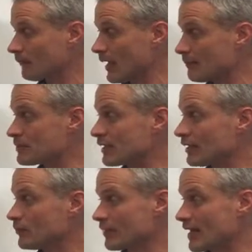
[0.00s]
And
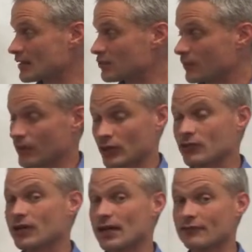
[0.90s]
particularly with us, when we
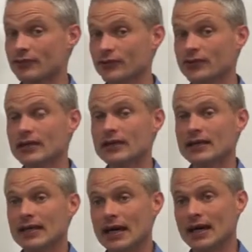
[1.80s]
cook our food,
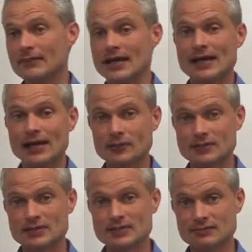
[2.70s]
that
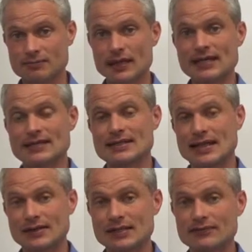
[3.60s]
helps break it
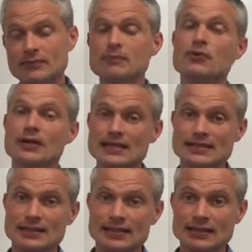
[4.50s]
down even more
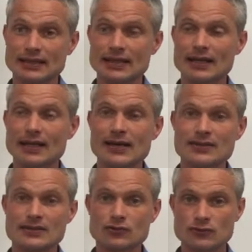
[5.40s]
easily and allow
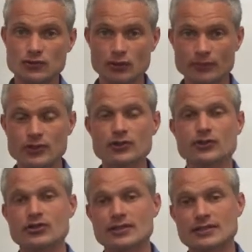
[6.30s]
us to absorb the
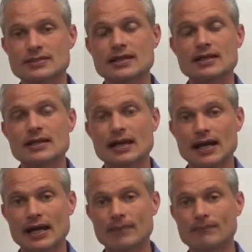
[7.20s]
nutrients
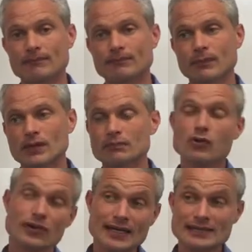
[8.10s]

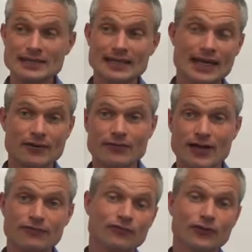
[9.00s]
more easily out of
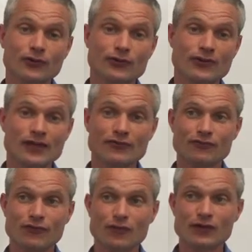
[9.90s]
our food, and
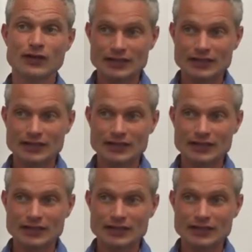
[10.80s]
therefore